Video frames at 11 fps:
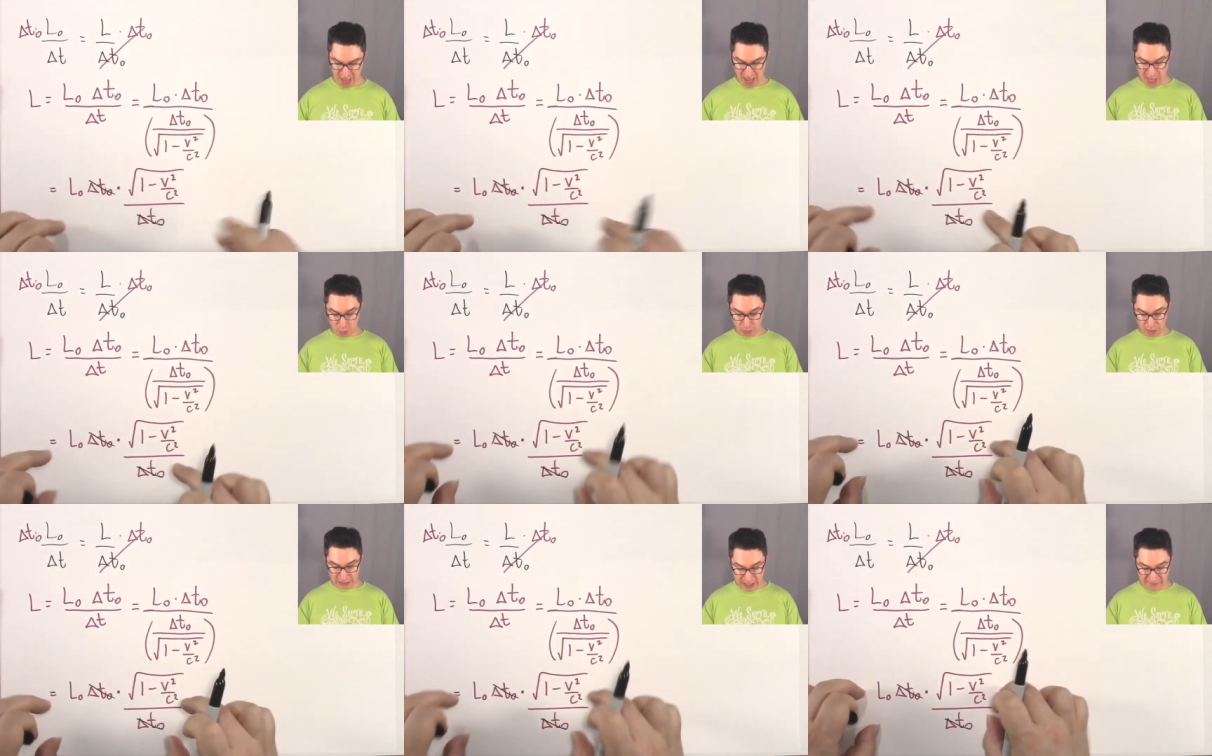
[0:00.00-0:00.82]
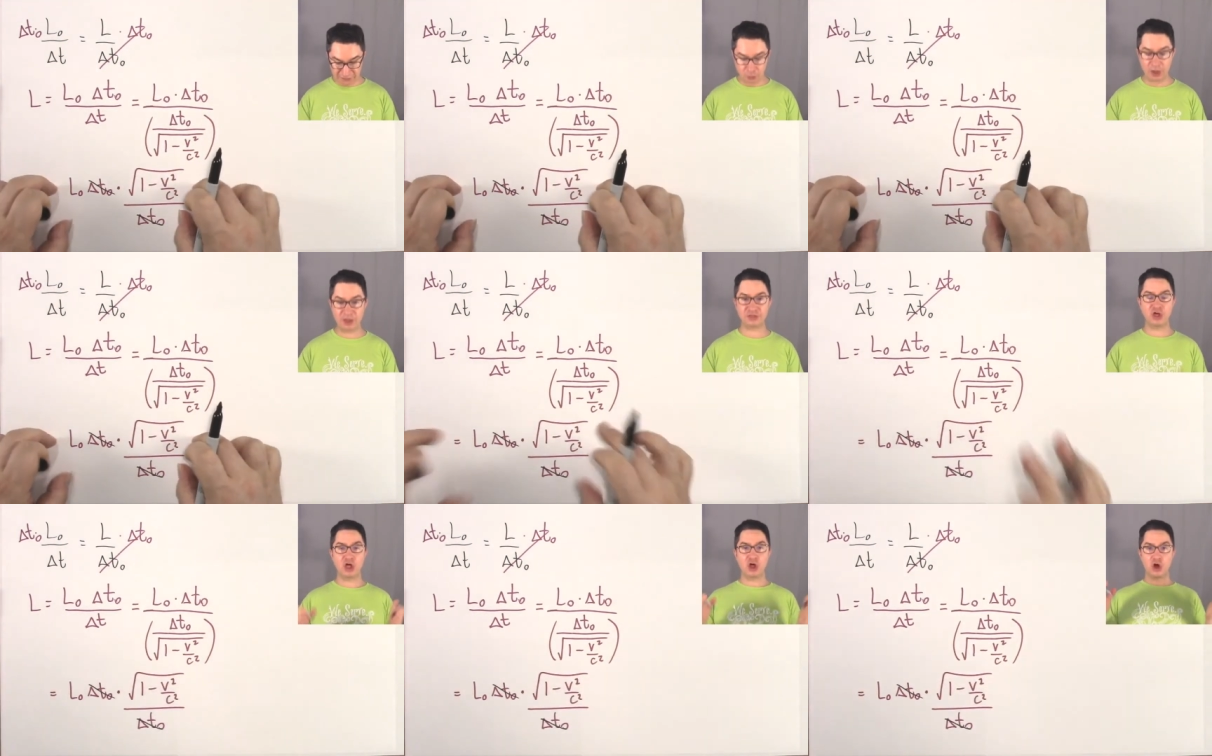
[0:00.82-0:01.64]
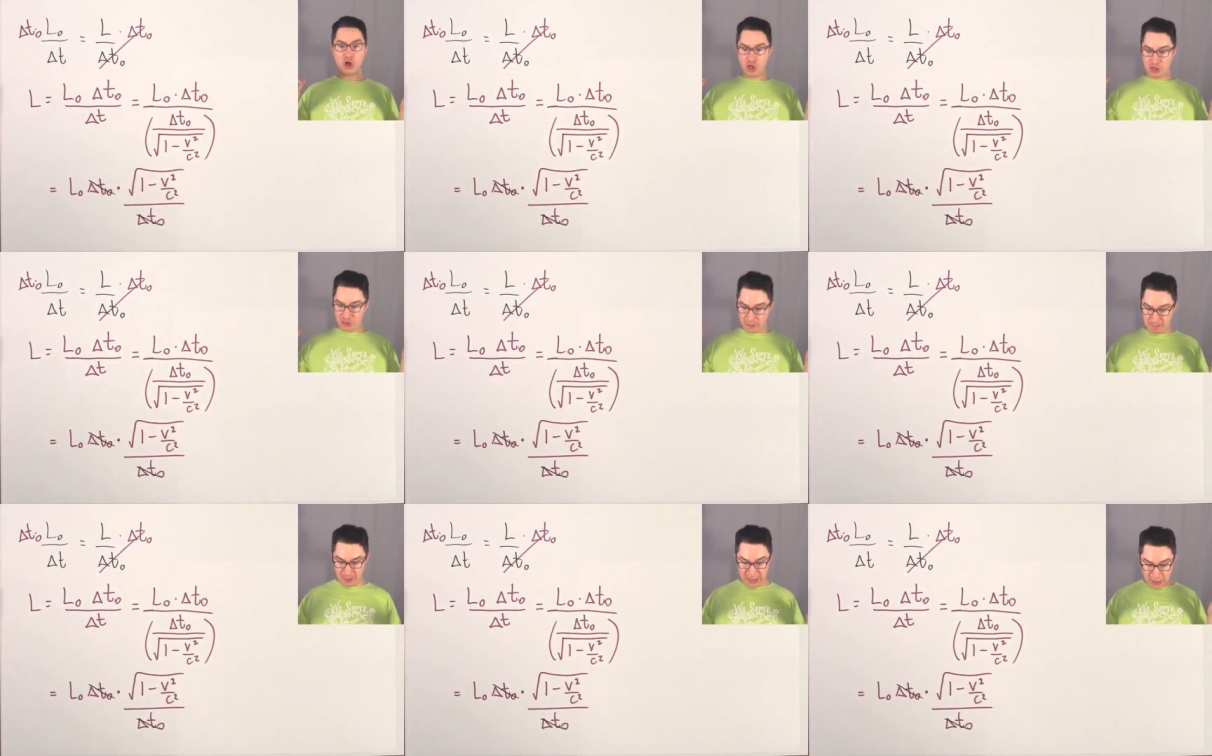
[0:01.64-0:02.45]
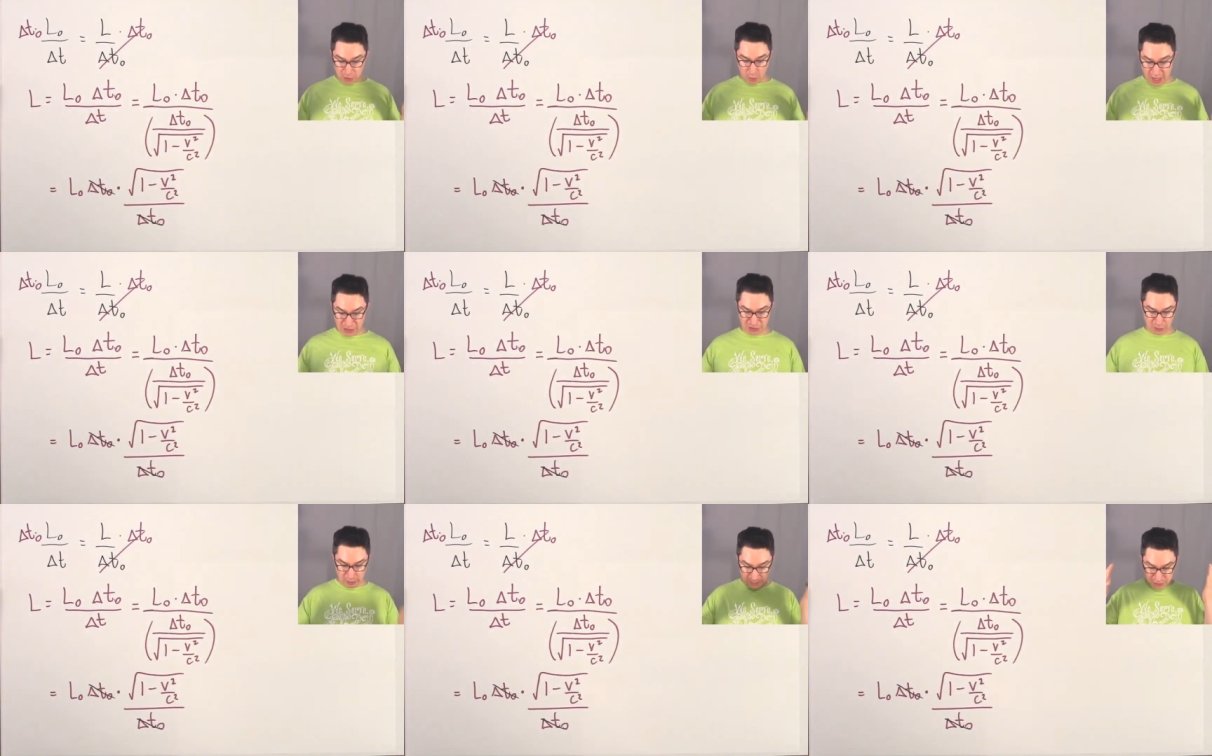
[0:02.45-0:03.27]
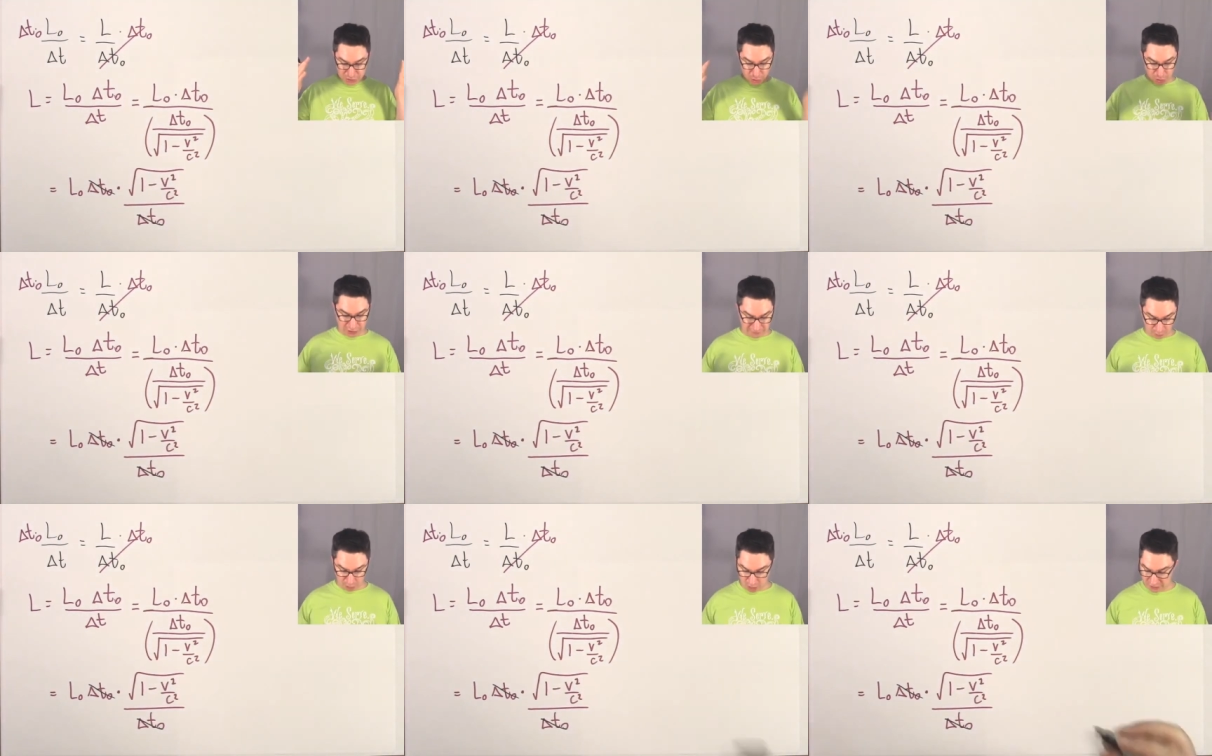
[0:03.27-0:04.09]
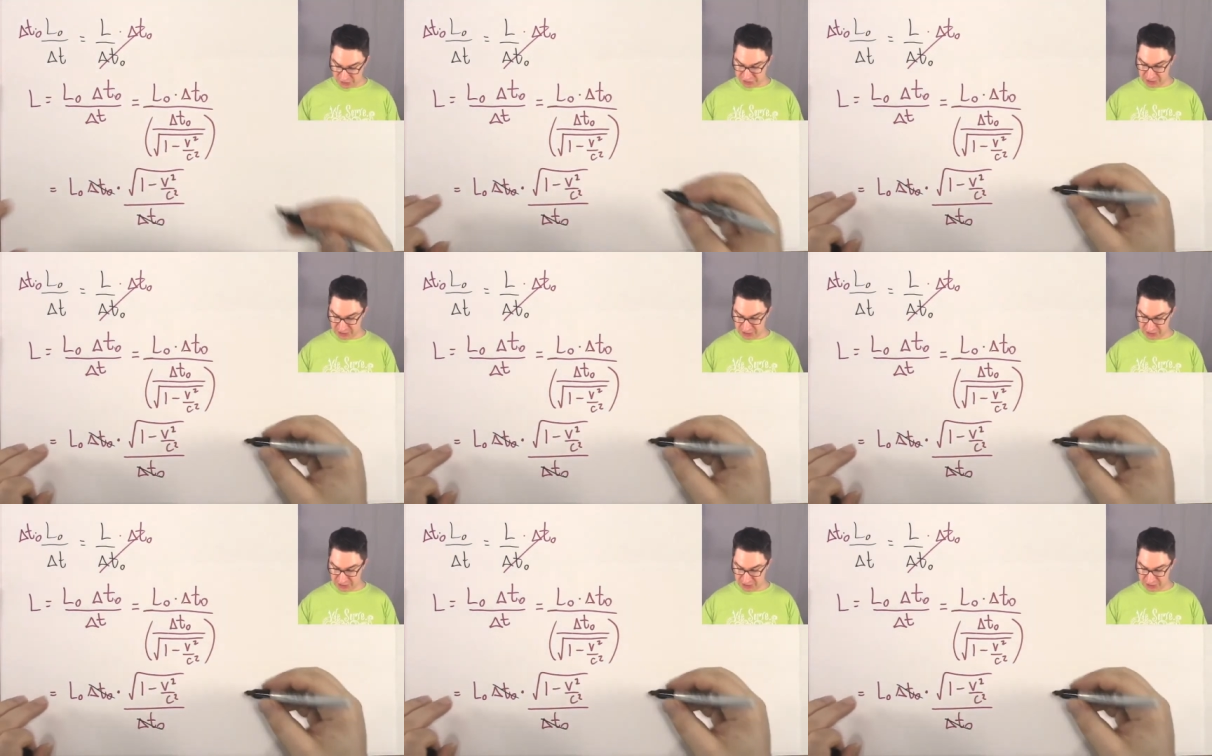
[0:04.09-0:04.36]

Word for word: and we're left with the big equation that we've been searching for all this